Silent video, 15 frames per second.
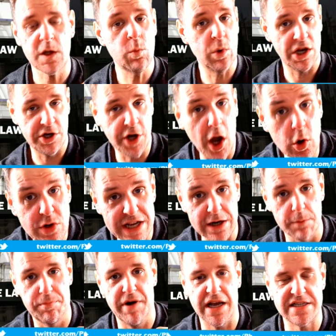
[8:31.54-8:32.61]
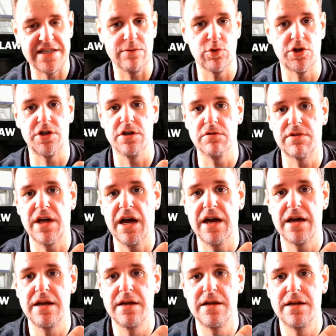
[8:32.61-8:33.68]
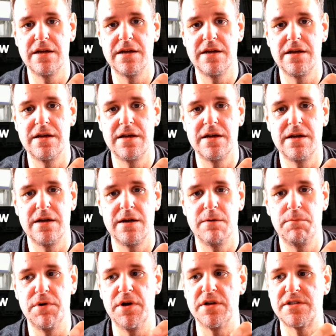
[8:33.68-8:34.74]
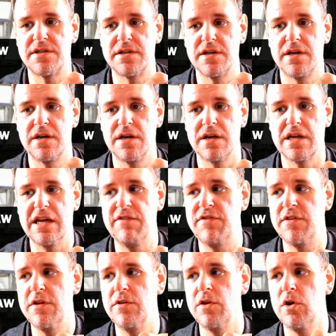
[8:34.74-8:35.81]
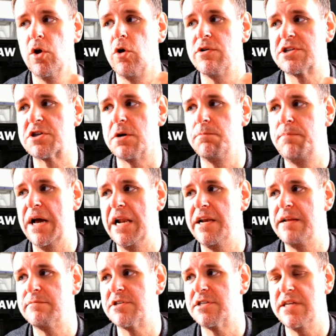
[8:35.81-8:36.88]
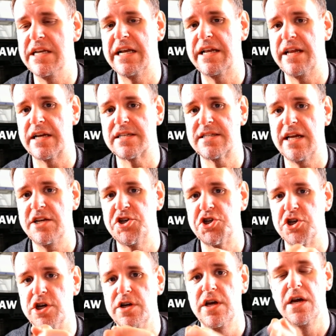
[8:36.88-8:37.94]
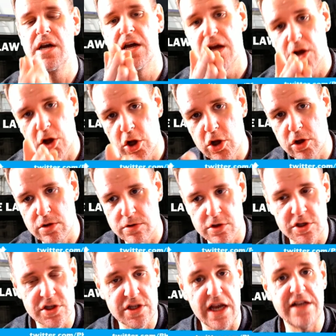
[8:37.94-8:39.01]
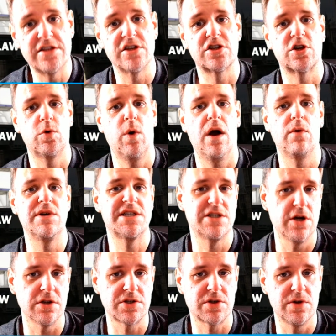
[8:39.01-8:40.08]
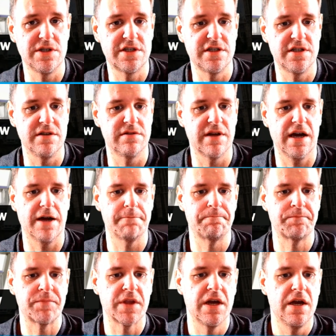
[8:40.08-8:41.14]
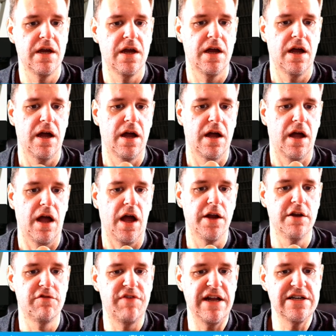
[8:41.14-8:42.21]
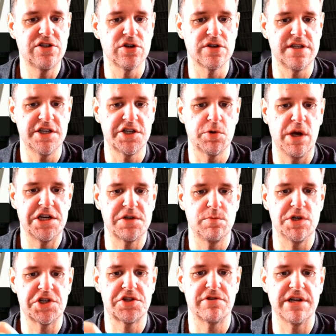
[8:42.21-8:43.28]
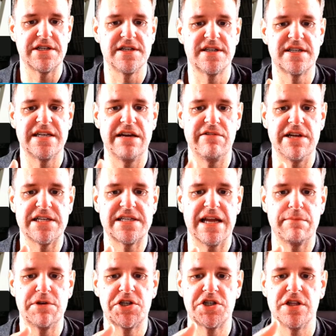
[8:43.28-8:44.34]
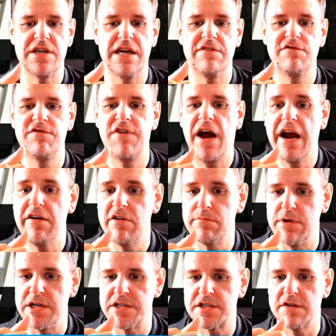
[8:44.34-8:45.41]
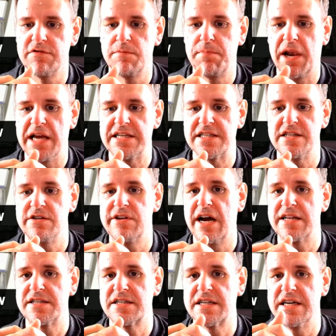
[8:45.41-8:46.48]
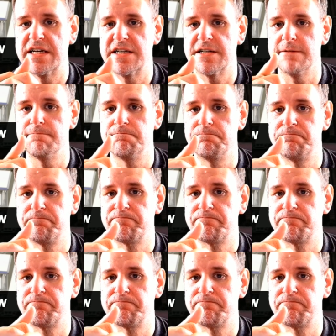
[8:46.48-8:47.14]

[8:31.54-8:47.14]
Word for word: Well, a no-deal Brexit would do that. But given that the law is compelling him to seek an extension, the status quo is not going to do that. An event or situation which threatens serious damage to the environment of a place in the United Kingdom.